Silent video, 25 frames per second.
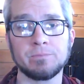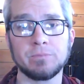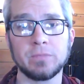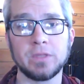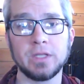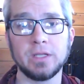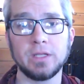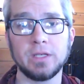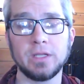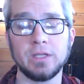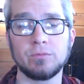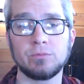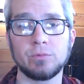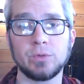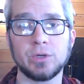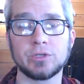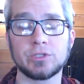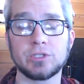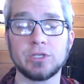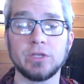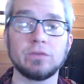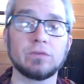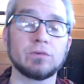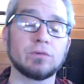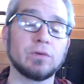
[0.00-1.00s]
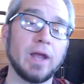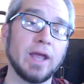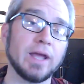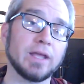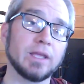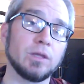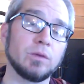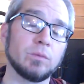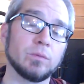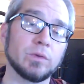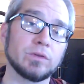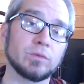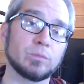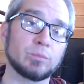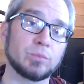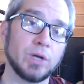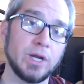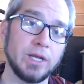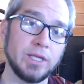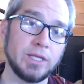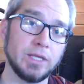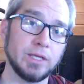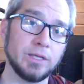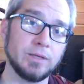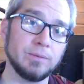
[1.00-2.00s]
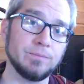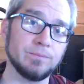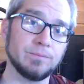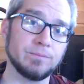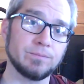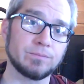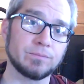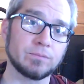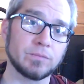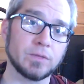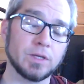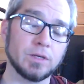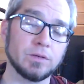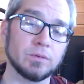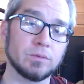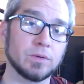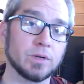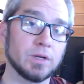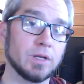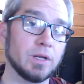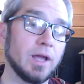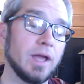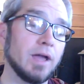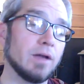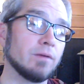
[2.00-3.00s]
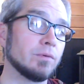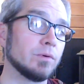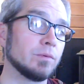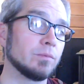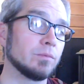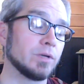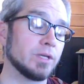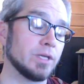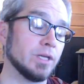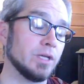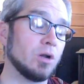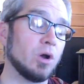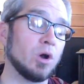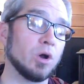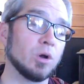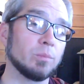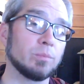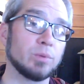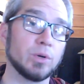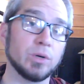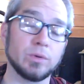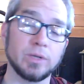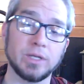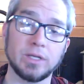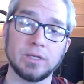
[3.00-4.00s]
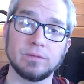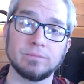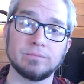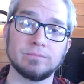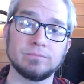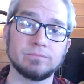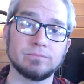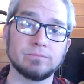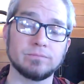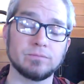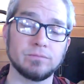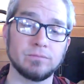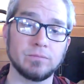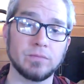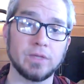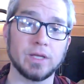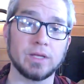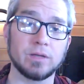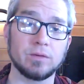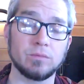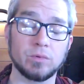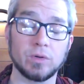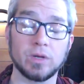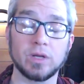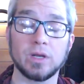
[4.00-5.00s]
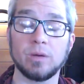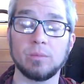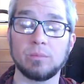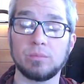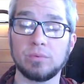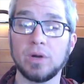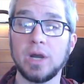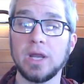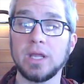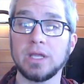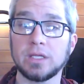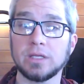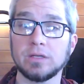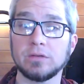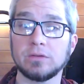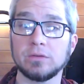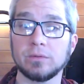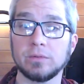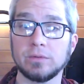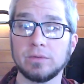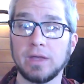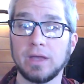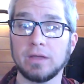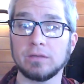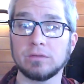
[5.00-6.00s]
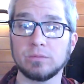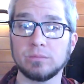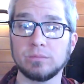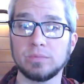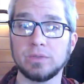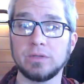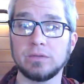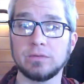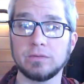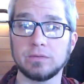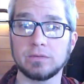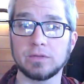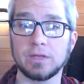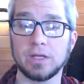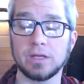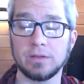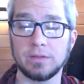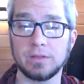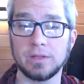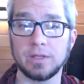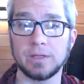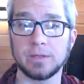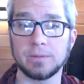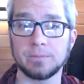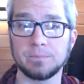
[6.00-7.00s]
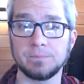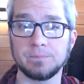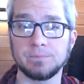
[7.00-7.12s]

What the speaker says: That if we're just tracking what's breaking, we're going to get heartbroken, like we're going to break into 1,000 pieces kind of thing.